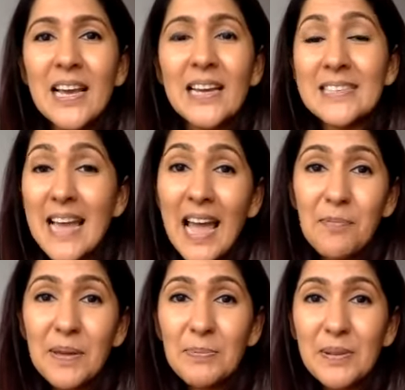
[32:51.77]

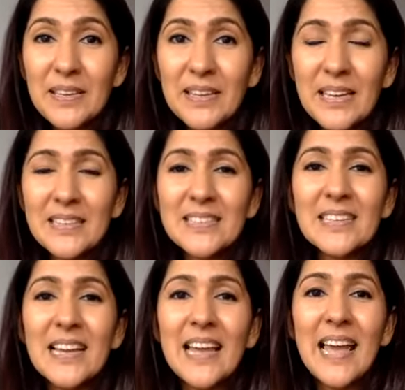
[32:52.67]
tag people in it,
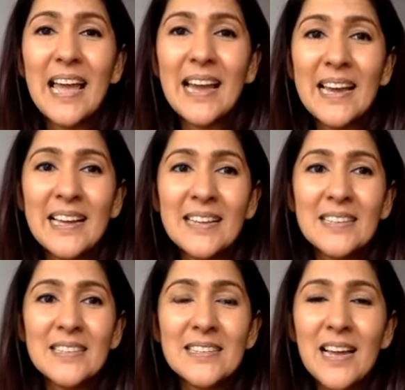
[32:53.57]

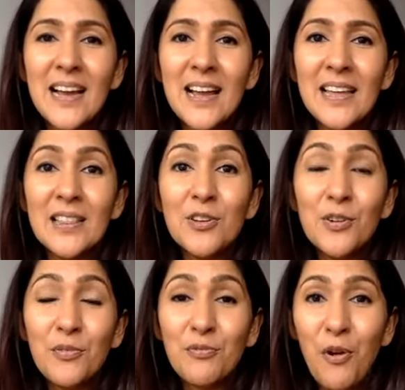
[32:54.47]
and I
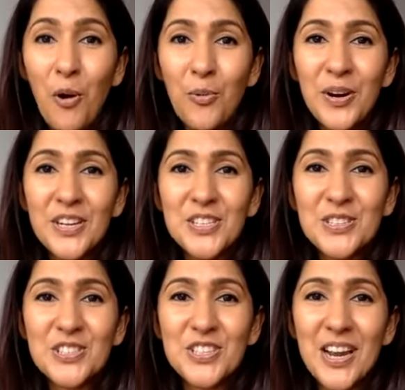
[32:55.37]
look forward
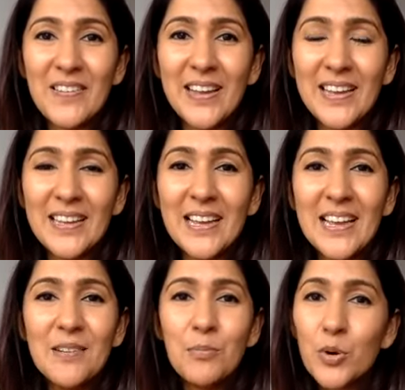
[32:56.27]
to sharing
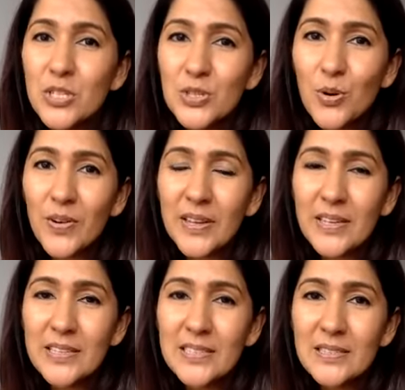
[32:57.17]
more
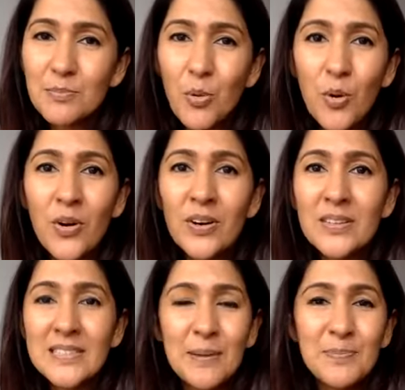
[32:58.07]
stories, more
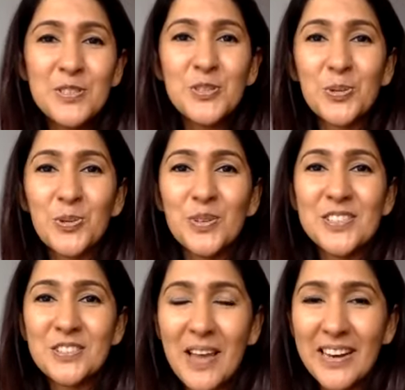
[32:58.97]
tips, tools,
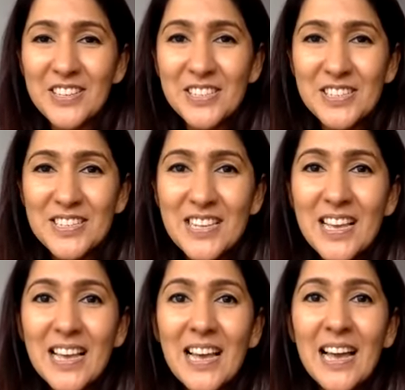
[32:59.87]
strategies
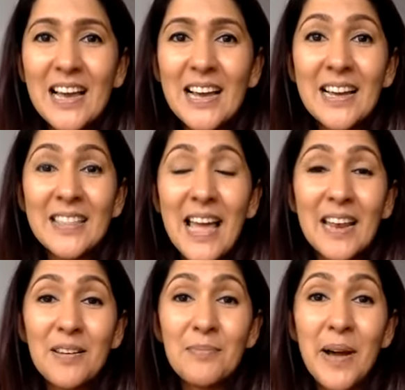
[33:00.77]
that
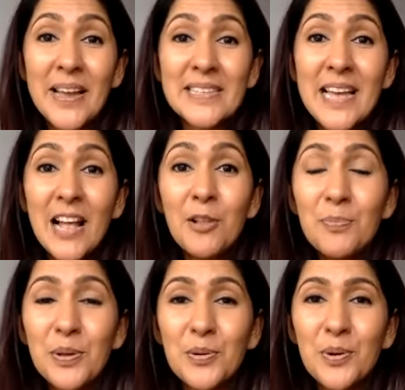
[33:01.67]
might help
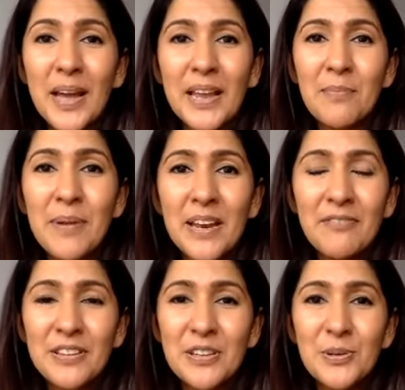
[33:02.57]
you and
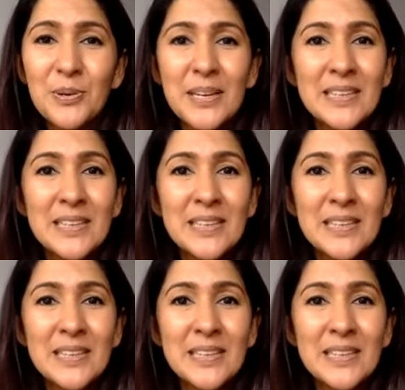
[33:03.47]
benefit you in